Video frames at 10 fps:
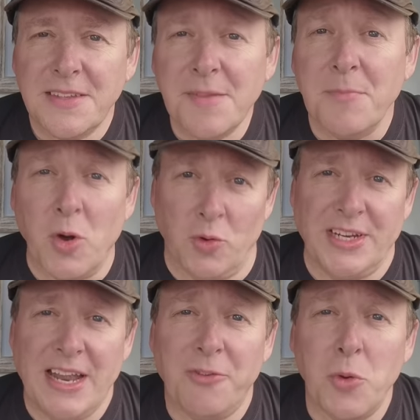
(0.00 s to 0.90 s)
Good
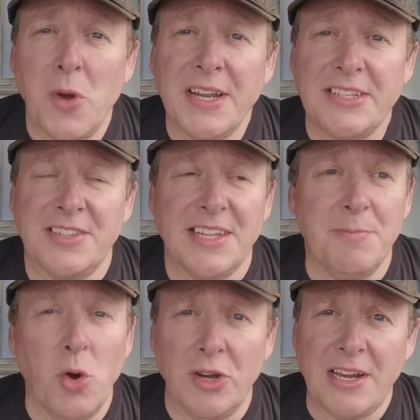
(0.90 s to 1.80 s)
morning, everyone. It's the
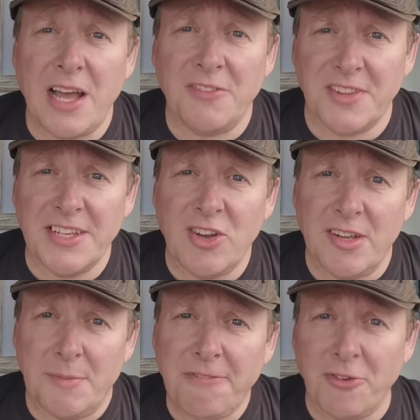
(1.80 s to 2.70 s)
morning after the
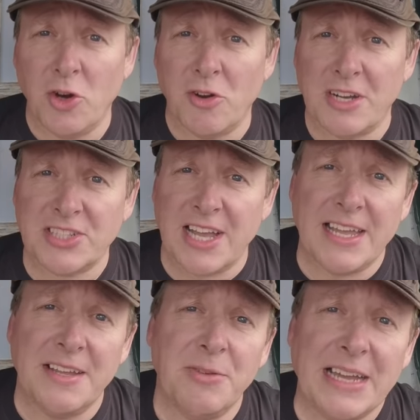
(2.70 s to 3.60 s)
night before, I
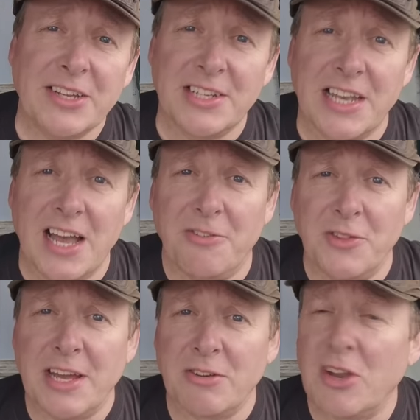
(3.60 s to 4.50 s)
say. We had a good laugh
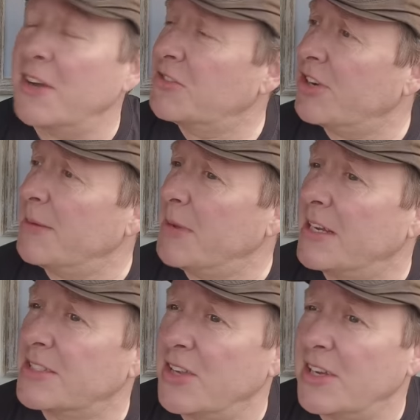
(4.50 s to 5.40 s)
on the old live stream
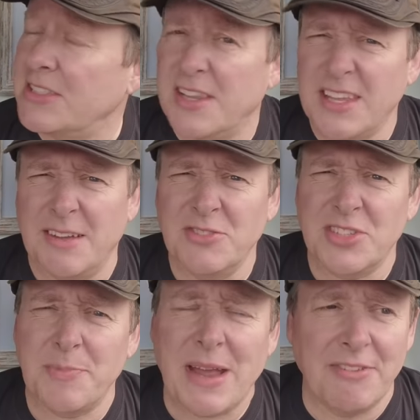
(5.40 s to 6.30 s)
last night, so I think I'm
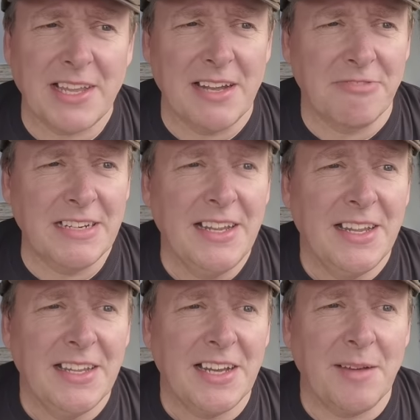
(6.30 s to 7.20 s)
just about recovering.
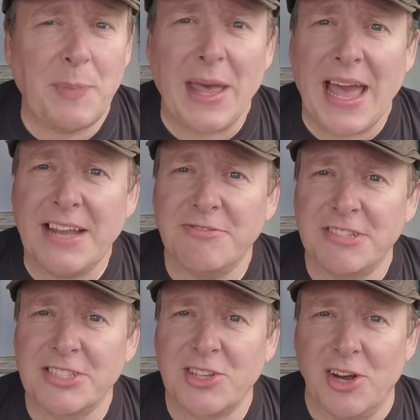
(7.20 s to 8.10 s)
I bet
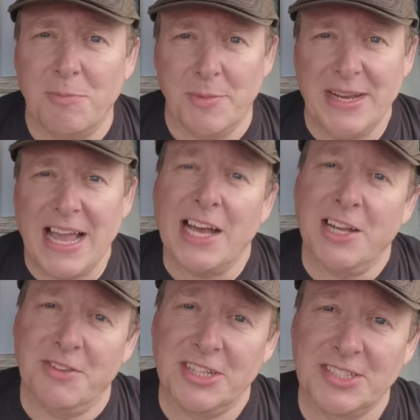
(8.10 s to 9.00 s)
Andrea's got a blooming
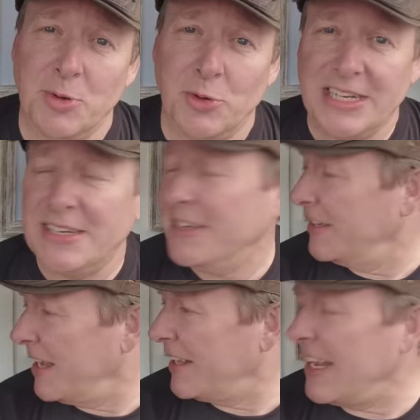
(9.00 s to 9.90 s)
hangover this morning.
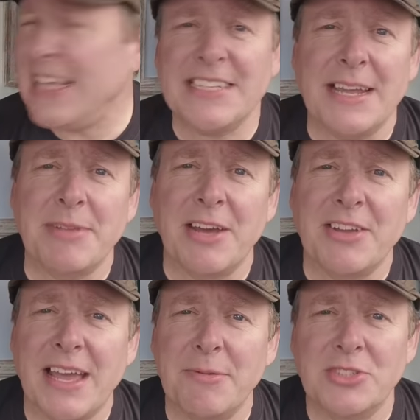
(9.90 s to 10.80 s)
Lee seemed
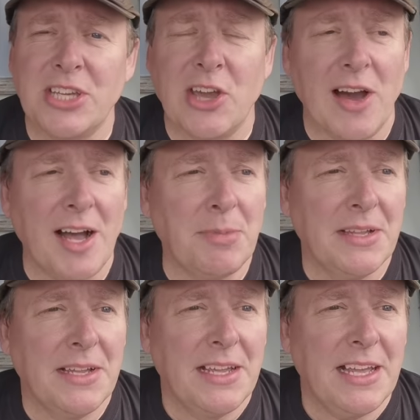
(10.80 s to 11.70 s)
okay when she got up.
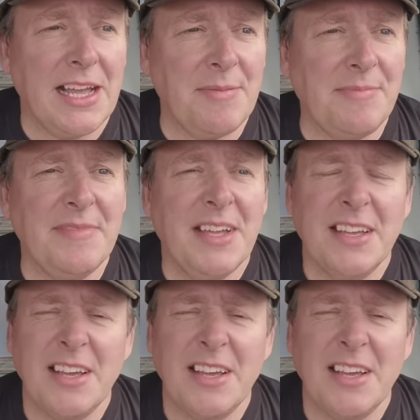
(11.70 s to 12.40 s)
I'm